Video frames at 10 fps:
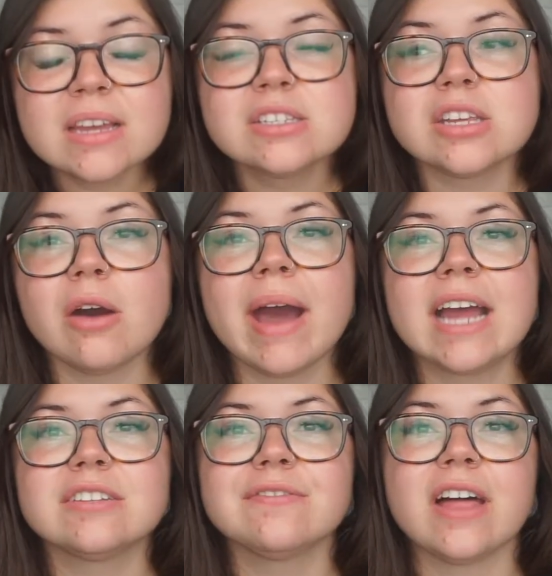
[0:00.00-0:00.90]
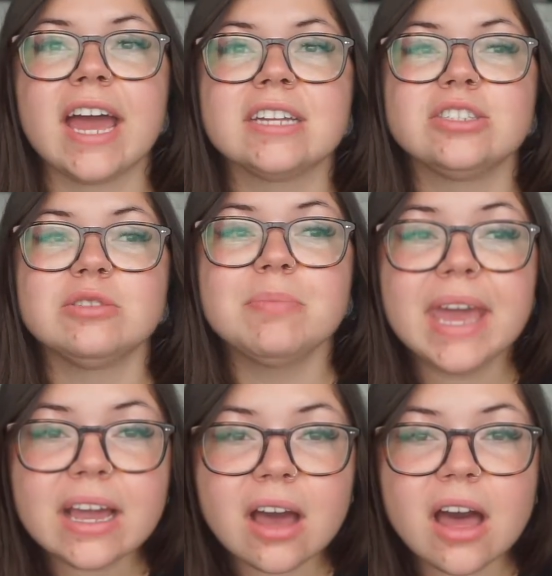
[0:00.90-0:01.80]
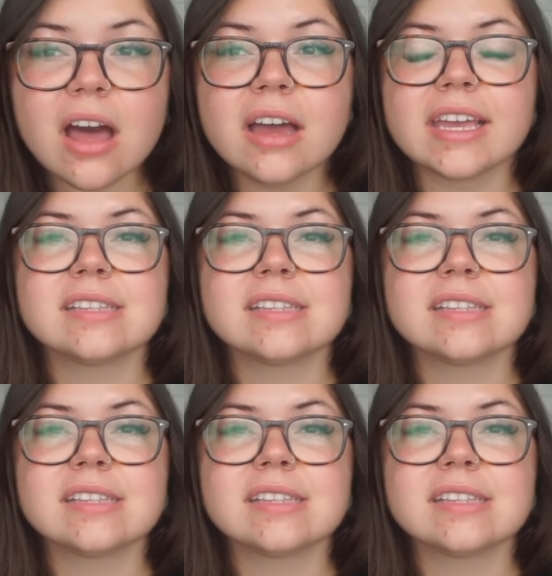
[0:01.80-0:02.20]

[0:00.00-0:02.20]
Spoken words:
So I had to fly to Bangkok,